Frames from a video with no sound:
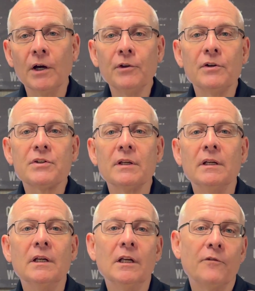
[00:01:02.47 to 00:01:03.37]
others,
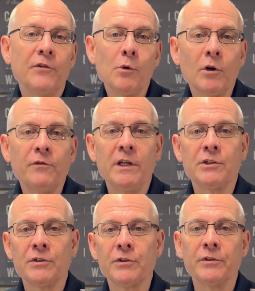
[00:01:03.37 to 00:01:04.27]
a few more
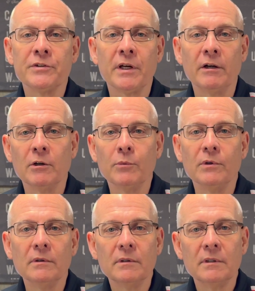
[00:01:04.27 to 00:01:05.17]
features are desirable.